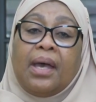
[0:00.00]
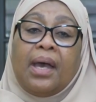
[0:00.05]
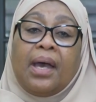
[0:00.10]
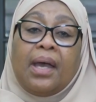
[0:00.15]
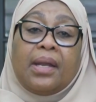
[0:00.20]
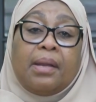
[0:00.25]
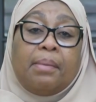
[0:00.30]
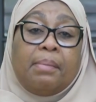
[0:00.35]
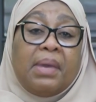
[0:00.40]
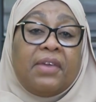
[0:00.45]

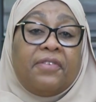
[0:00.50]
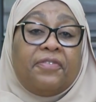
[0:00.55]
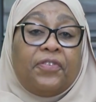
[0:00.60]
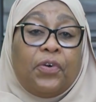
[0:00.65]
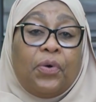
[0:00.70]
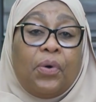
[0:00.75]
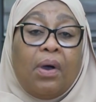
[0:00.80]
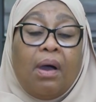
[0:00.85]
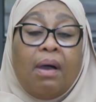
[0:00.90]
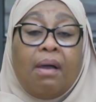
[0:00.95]
under my
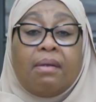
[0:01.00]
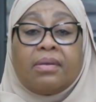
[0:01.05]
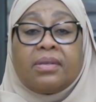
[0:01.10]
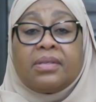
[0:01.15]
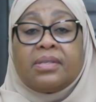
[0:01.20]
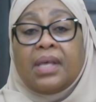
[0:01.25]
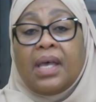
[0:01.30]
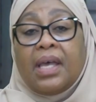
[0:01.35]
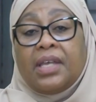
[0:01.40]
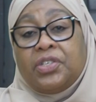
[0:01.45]
4
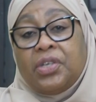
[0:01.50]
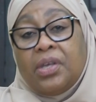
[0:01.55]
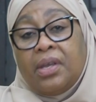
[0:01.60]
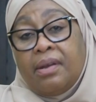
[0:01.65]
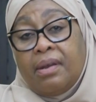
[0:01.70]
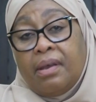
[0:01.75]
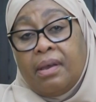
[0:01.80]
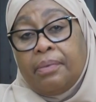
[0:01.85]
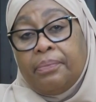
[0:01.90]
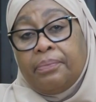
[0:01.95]
hours
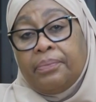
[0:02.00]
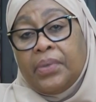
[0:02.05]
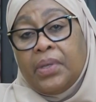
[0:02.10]
agenda,